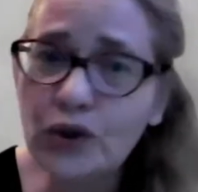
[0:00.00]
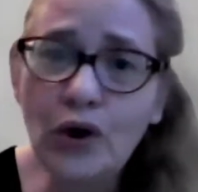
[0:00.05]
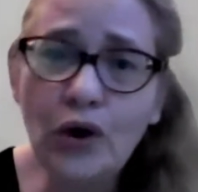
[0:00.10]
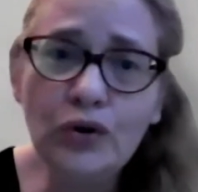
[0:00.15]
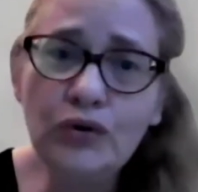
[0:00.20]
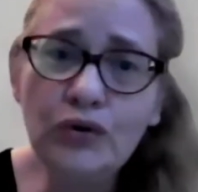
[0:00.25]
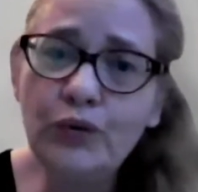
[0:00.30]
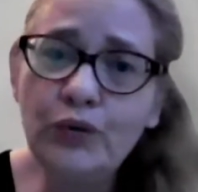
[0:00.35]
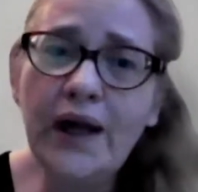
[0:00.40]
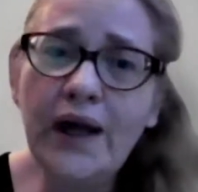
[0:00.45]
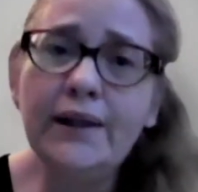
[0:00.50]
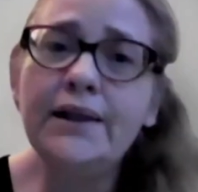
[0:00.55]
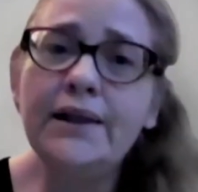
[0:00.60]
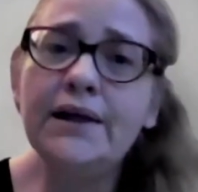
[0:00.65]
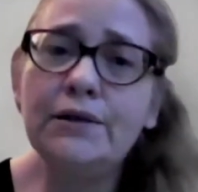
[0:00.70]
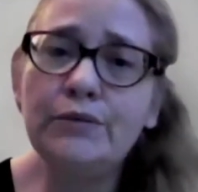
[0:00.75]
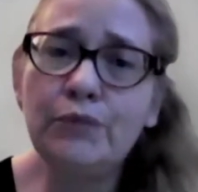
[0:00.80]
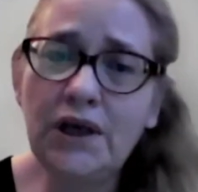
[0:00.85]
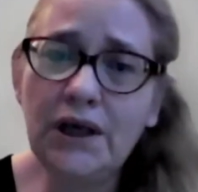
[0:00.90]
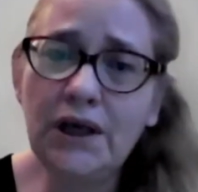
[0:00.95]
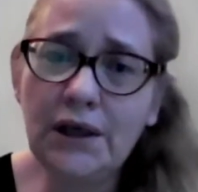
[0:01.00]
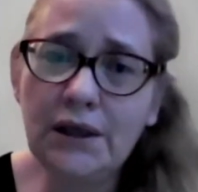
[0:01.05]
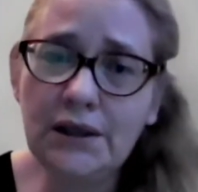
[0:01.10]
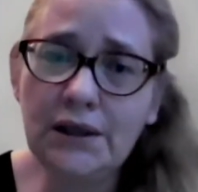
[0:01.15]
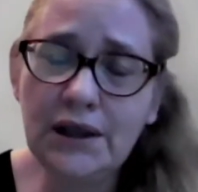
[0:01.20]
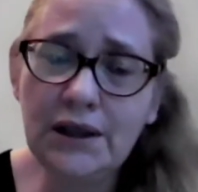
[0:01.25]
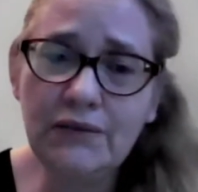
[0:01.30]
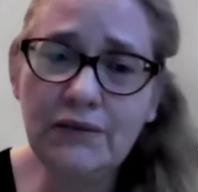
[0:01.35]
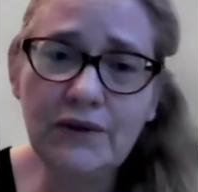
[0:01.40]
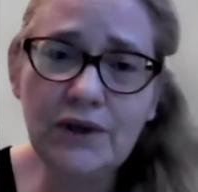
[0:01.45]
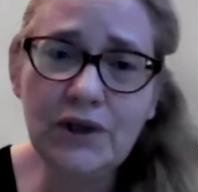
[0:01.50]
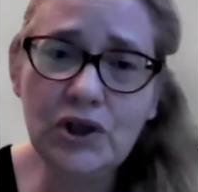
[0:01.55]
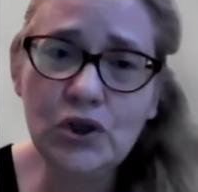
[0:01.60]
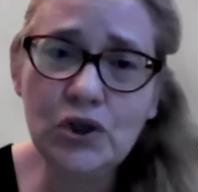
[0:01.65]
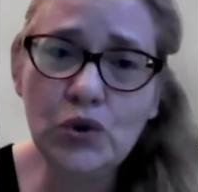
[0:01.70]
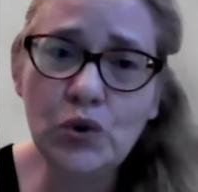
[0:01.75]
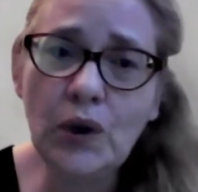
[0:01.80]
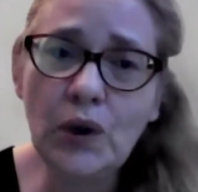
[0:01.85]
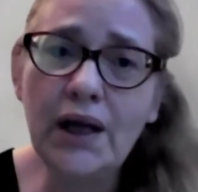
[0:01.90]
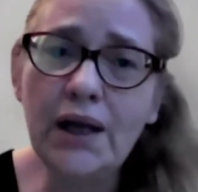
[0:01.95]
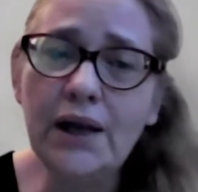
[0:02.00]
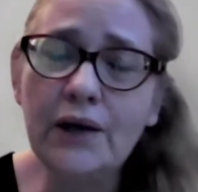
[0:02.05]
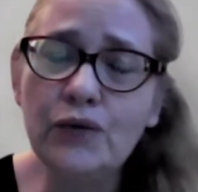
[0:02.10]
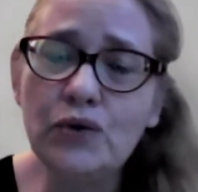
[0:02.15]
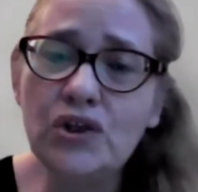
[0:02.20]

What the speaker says: not welcoming the Venezuela